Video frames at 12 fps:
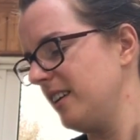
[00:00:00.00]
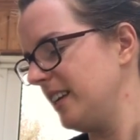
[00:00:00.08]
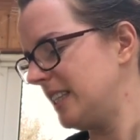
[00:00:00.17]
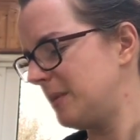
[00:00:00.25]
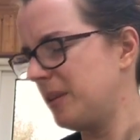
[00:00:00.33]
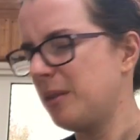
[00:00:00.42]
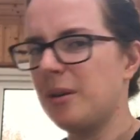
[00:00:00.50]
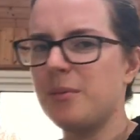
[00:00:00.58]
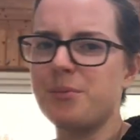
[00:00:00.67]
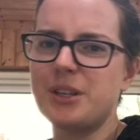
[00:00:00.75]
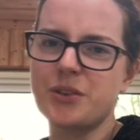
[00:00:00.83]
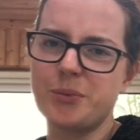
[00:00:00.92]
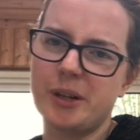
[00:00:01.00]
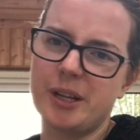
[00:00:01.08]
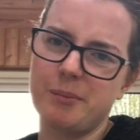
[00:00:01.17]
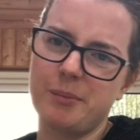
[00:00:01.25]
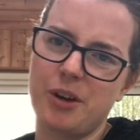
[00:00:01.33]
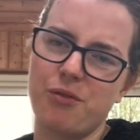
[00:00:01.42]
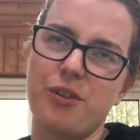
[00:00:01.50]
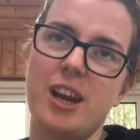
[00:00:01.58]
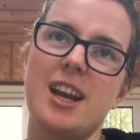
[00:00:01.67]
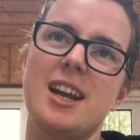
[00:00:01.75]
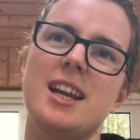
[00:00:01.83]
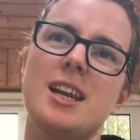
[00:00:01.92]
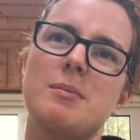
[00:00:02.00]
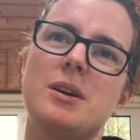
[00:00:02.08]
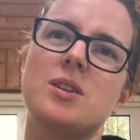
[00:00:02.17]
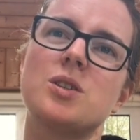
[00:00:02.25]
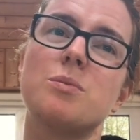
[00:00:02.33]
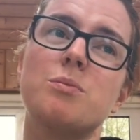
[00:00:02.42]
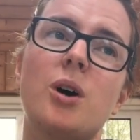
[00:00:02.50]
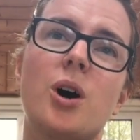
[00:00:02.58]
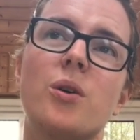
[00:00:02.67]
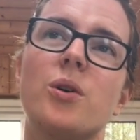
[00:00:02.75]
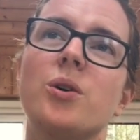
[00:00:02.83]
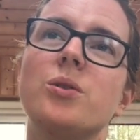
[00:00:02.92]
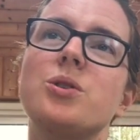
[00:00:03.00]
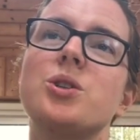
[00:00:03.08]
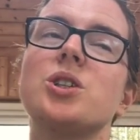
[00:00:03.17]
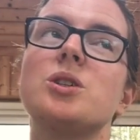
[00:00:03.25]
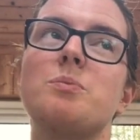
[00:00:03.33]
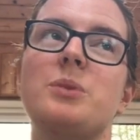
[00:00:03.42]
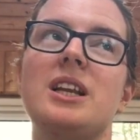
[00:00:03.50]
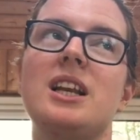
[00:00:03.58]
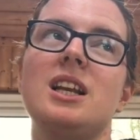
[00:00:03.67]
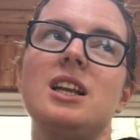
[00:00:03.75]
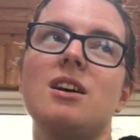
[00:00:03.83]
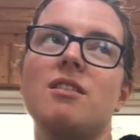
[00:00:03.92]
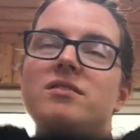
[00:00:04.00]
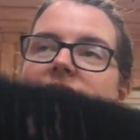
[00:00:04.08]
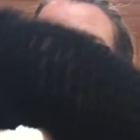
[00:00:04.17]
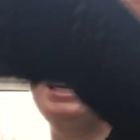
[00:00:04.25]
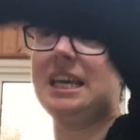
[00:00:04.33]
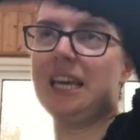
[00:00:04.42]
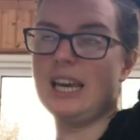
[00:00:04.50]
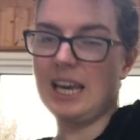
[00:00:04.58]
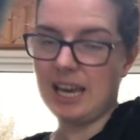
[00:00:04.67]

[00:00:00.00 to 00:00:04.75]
It's been a bit miserable and a bit rainy, but tomorrow should be lovely.